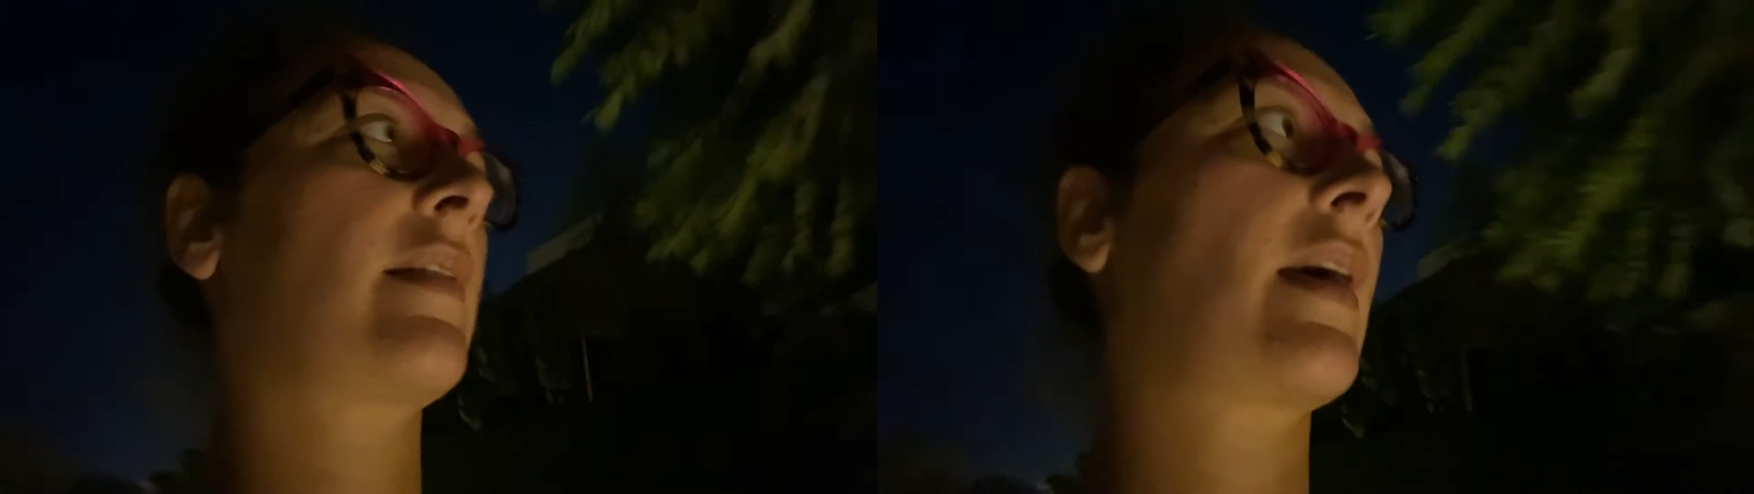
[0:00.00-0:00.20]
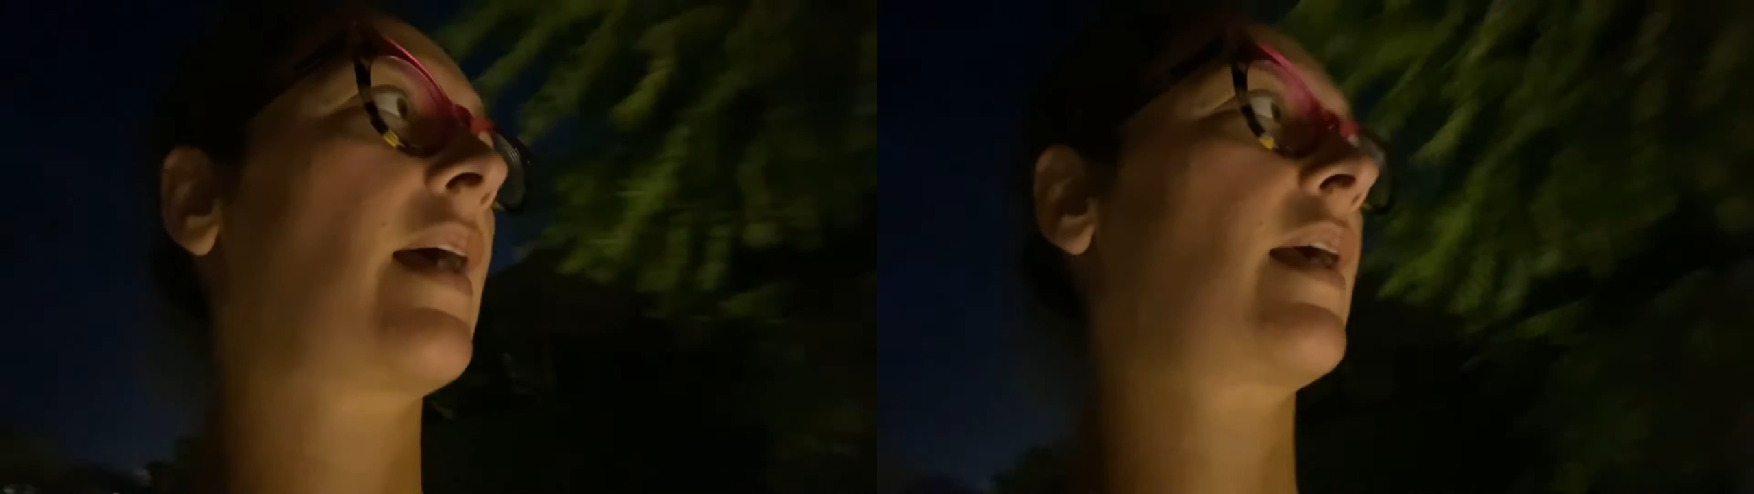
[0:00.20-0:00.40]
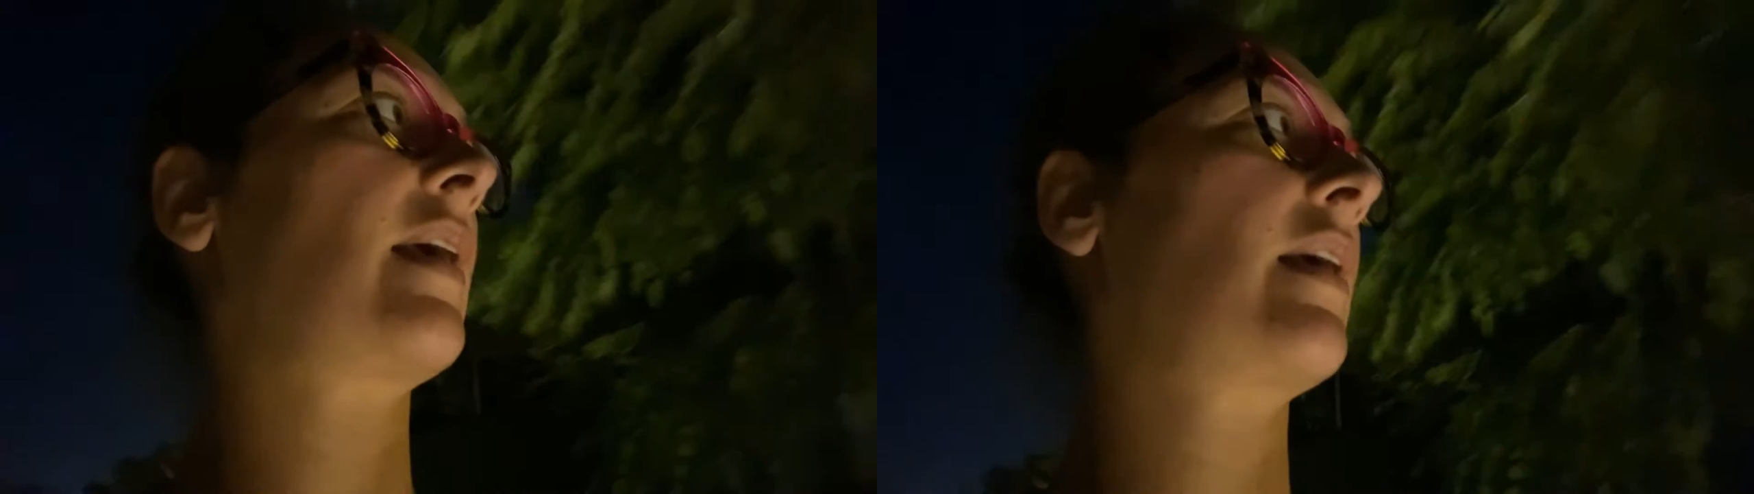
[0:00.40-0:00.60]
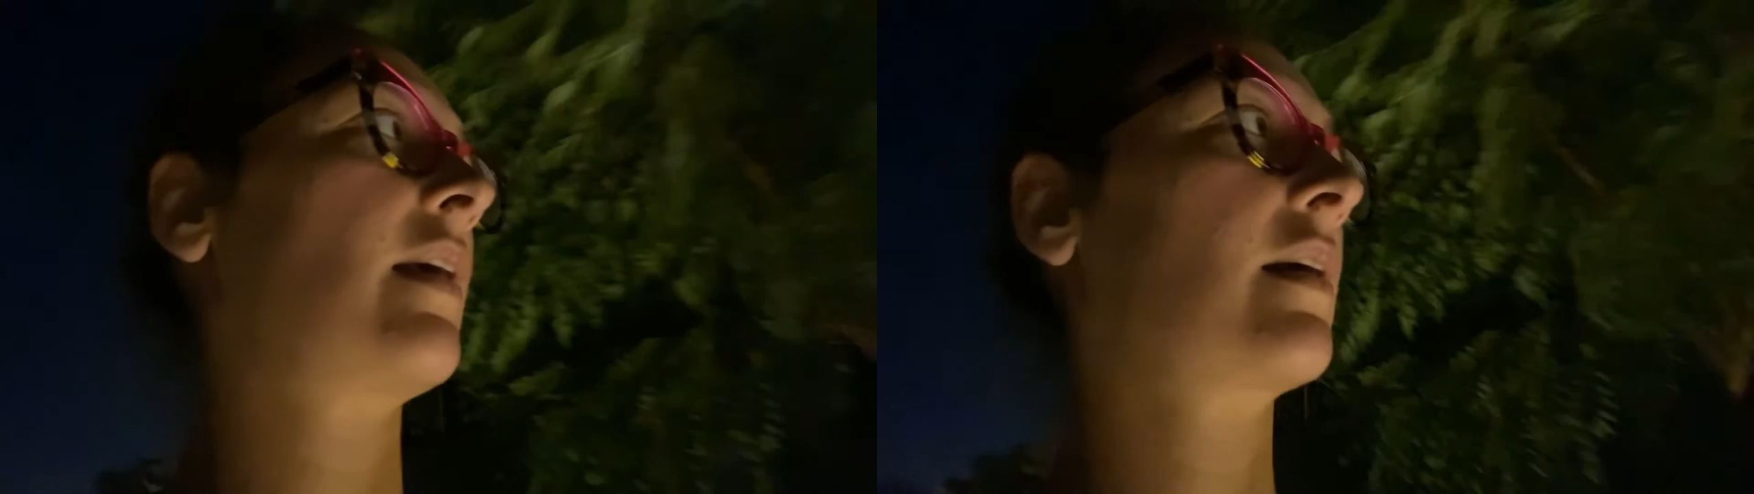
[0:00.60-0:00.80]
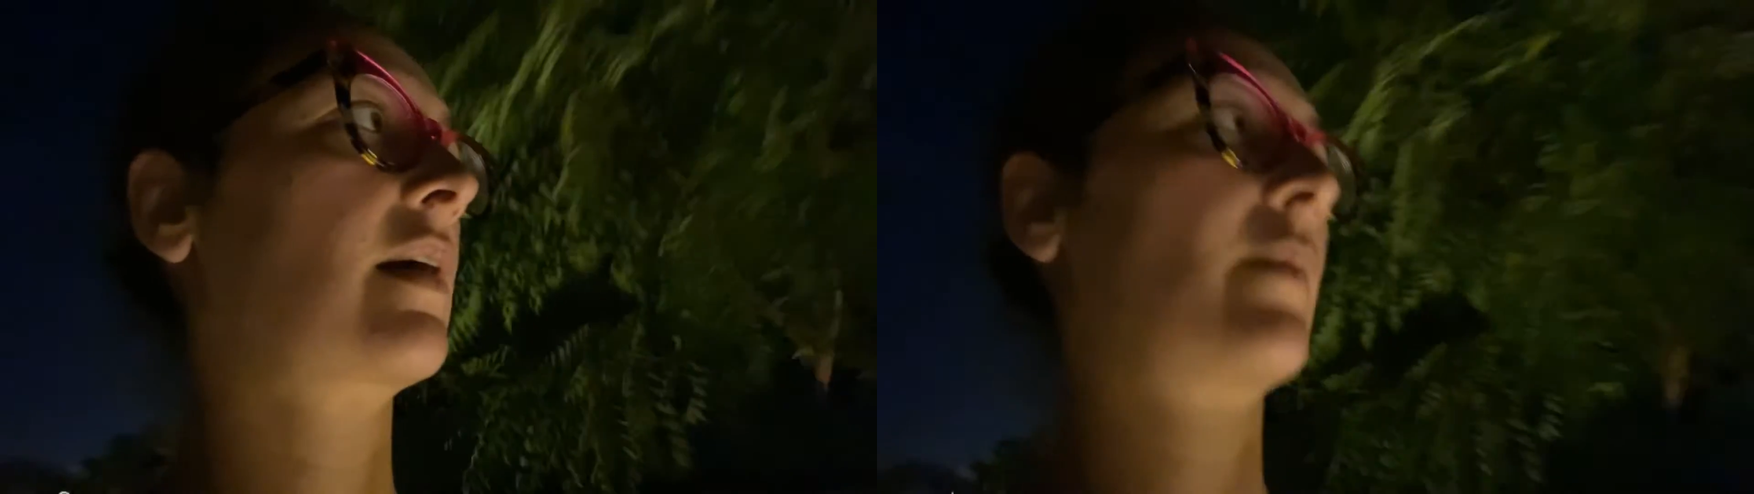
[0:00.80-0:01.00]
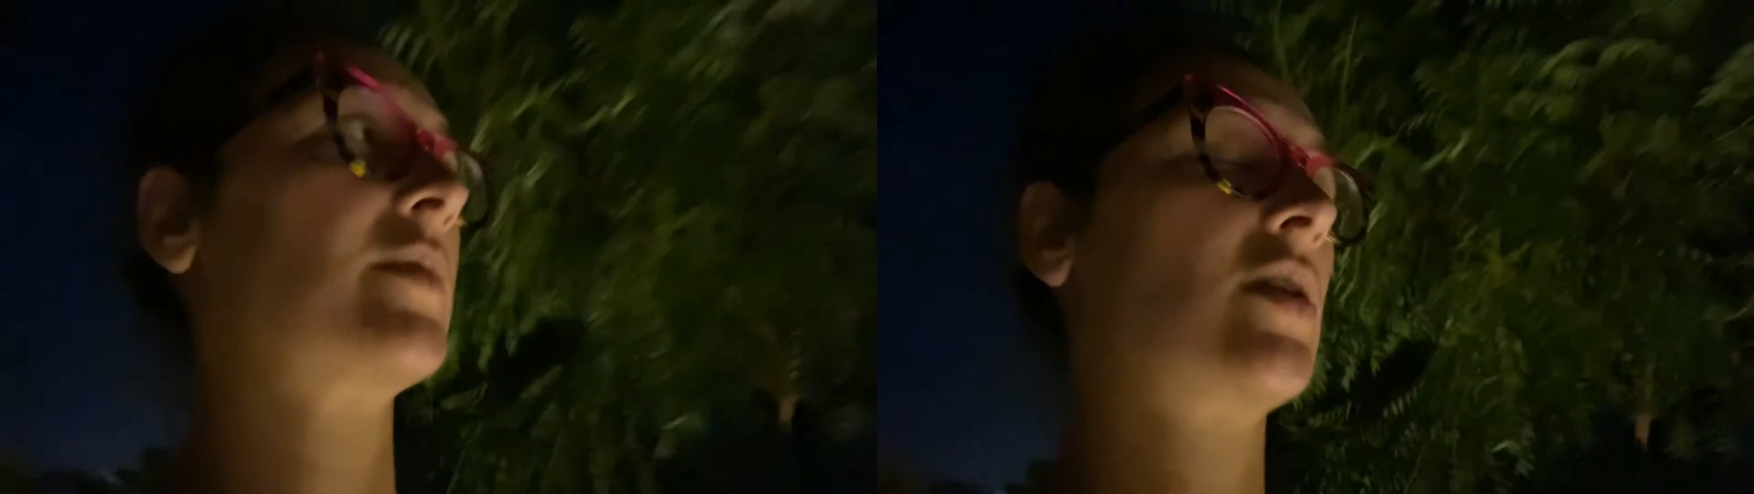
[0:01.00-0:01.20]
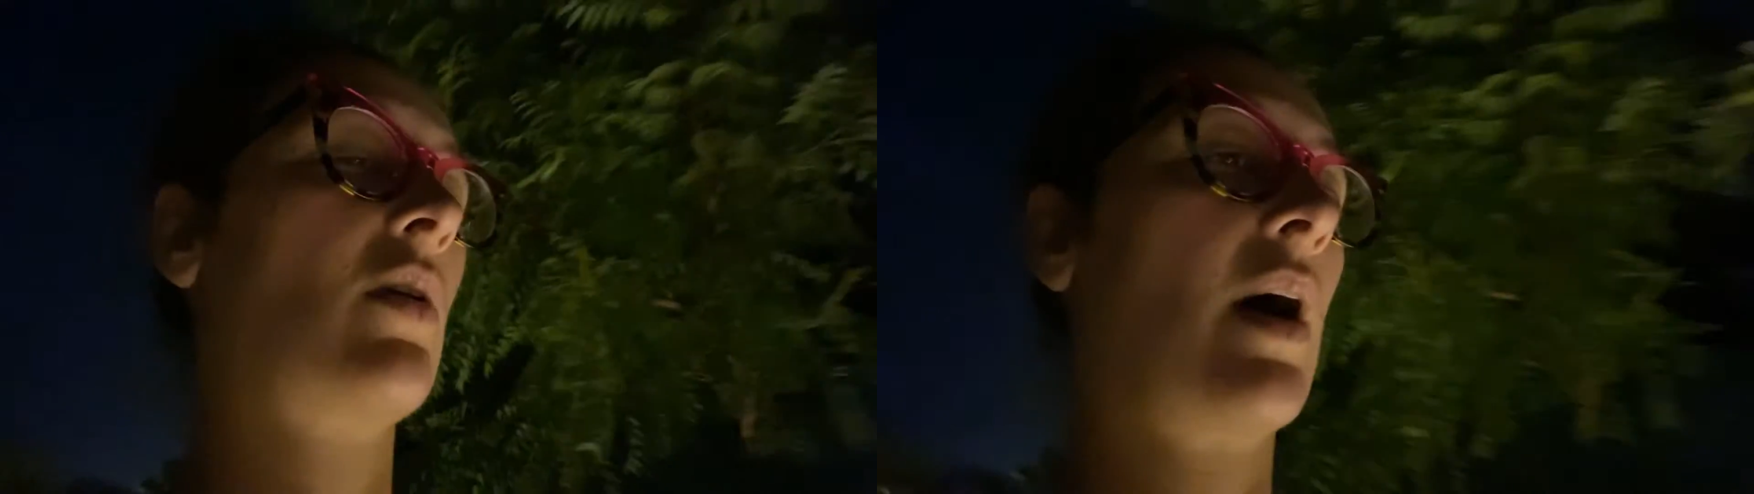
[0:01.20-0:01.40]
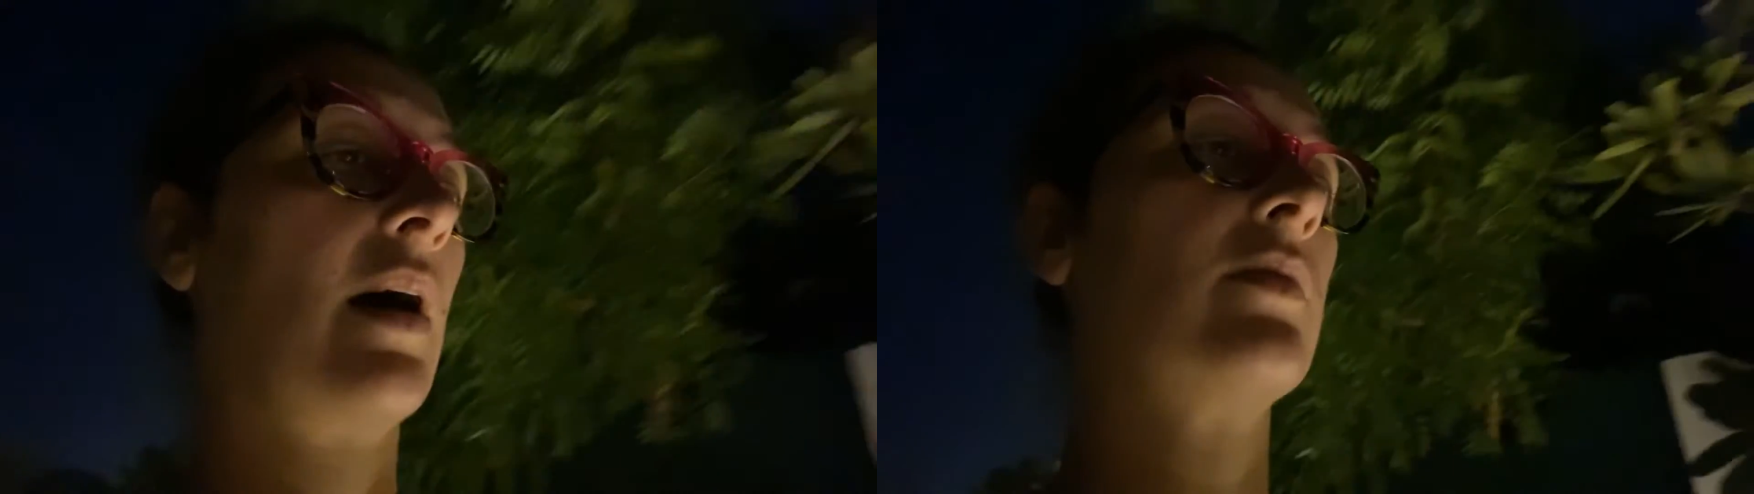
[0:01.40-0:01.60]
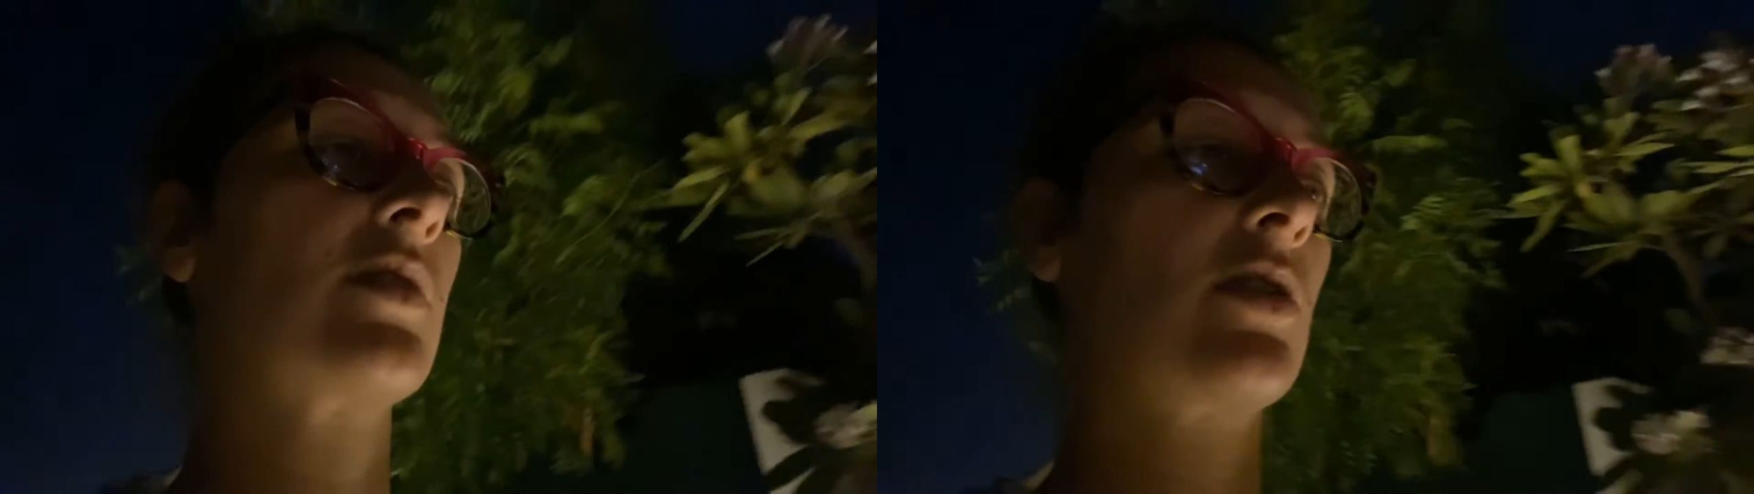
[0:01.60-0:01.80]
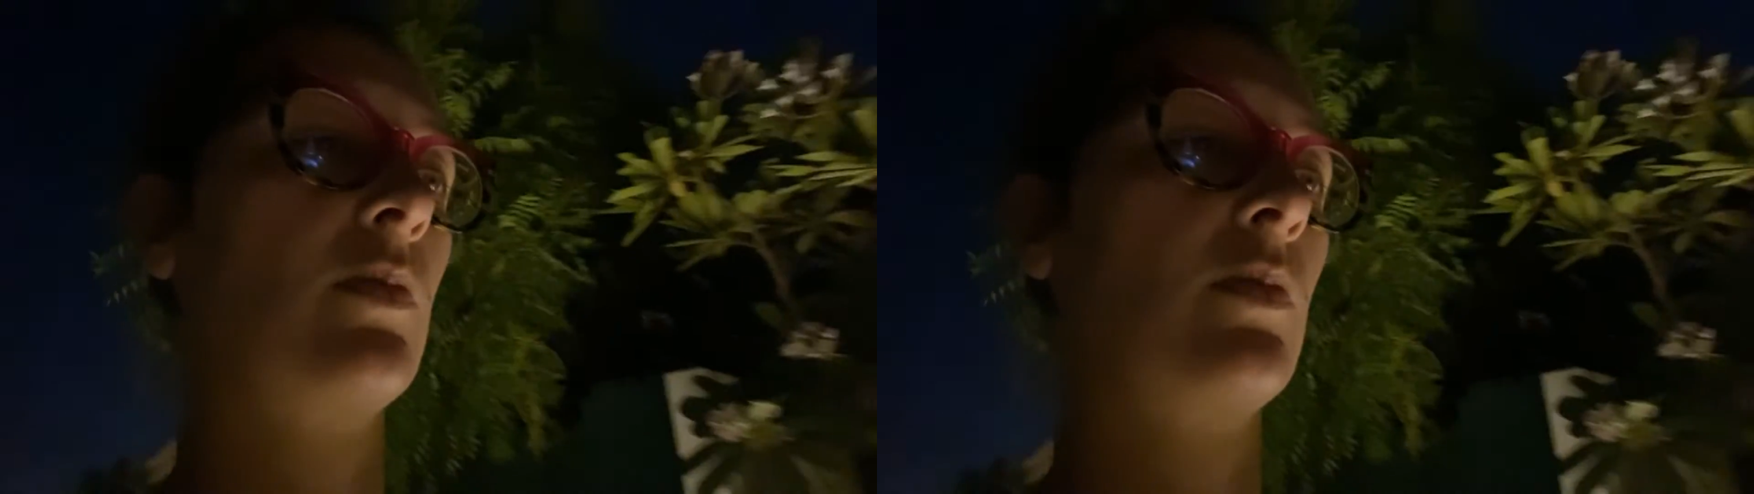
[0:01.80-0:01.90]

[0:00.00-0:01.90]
they come to your house.